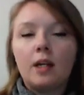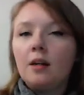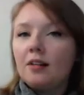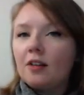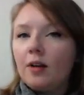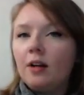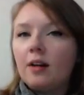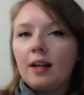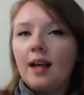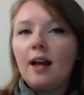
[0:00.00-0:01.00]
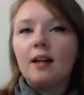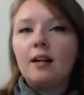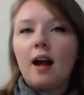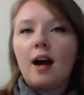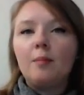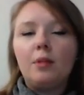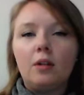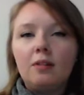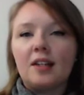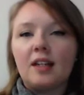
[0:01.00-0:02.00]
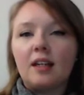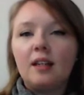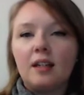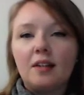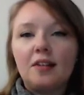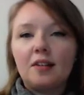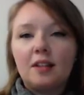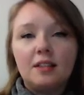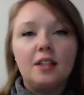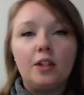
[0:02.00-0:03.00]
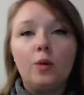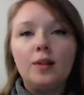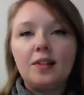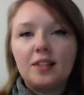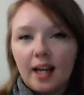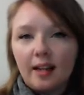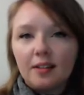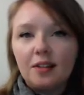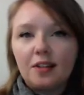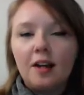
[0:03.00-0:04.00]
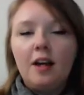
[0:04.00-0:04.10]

So here again, I'm using this continuous tense